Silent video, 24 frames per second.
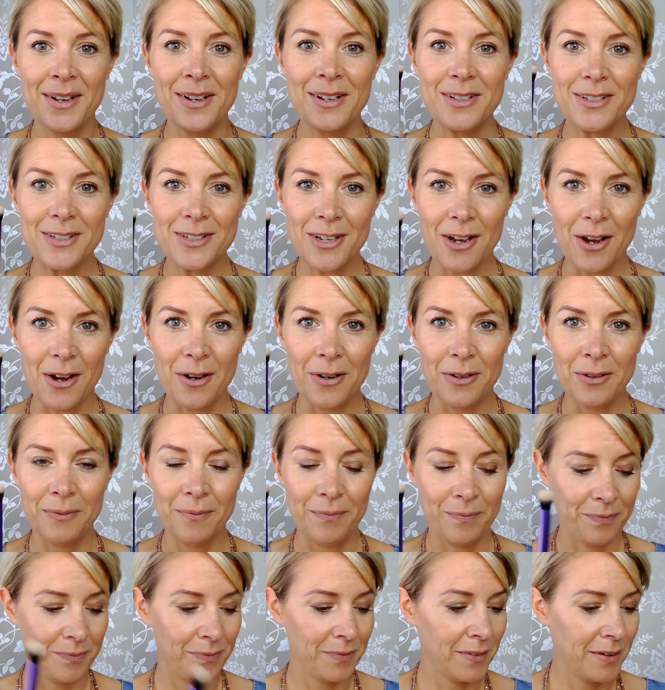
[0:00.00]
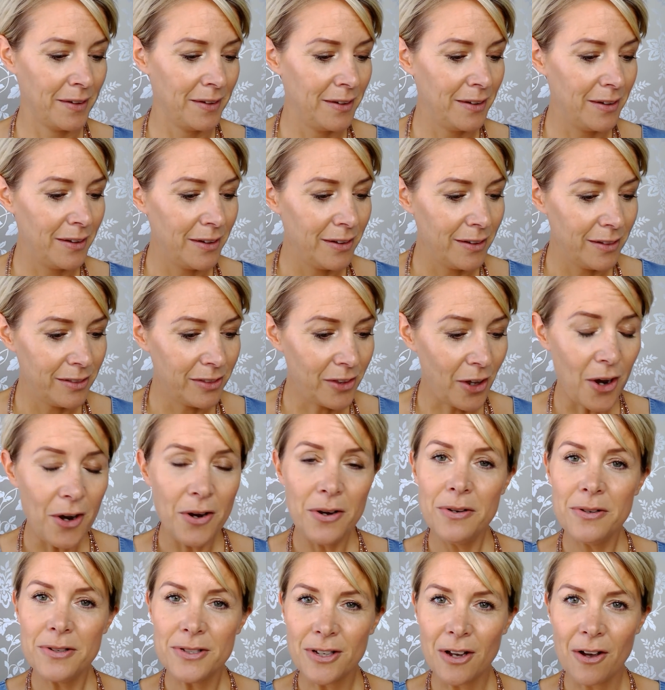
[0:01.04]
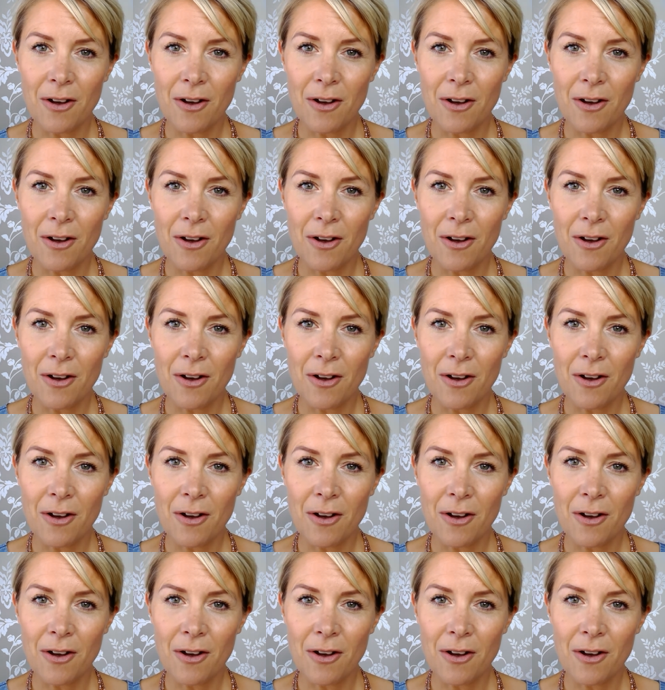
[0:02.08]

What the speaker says: So those